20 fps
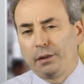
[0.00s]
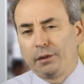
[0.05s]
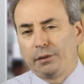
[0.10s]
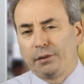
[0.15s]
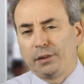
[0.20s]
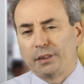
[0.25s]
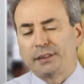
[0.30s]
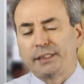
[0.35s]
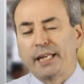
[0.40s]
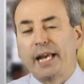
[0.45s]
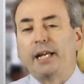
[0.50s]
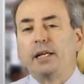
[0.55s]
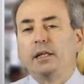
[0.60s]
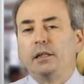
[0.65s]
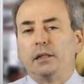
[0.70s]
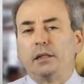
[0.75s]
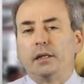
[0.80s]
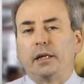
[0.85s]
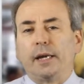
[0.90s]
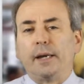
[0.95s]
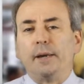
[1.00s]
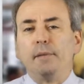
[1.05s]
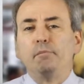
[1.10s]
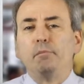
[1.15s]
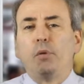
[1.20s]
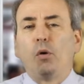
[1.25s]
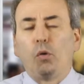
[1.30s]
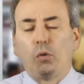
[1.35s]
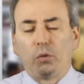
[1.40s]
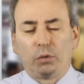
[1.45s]
The second
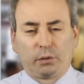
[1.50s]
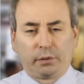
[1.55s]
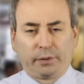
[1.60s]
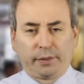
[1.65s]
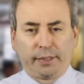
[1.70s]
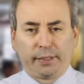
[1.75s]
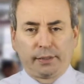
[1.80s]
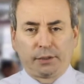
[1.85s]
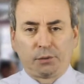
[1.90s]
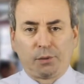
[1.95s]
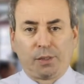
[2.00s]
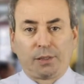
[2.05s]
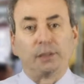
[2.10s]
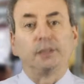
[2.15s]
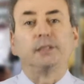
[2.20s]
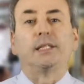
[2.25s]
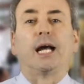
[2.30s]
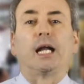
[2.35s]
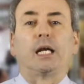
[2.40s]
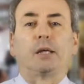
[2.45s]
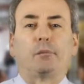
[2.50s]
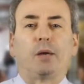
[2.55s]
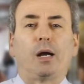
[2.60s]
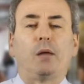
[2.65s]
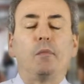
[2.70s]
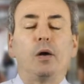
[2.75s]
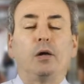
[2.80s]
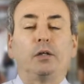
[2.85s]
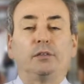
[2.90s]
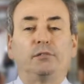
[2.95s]
important thing to understand
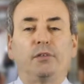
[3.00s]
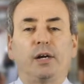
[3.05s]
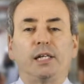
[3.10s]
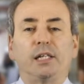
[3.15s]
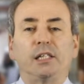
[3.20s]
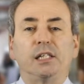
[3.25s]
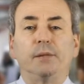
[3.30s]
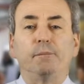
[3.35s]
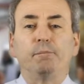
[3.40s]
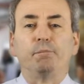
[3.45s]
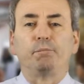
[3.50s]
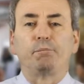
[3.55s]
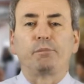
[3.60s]
about motivation